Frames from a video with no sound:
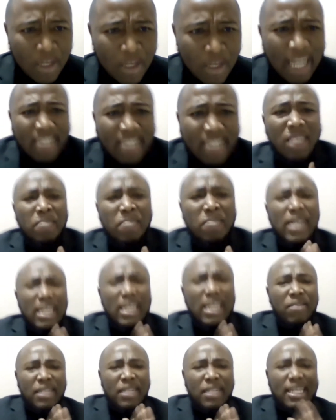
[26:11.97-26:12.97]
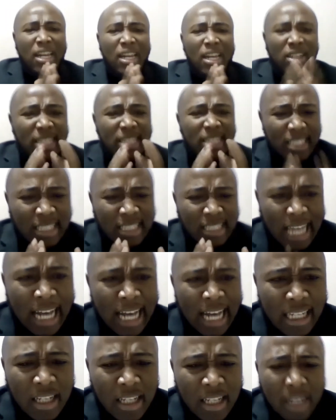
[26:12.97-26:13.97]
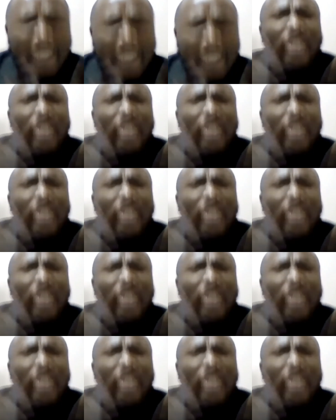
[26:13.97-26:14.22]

It's the believers that understand that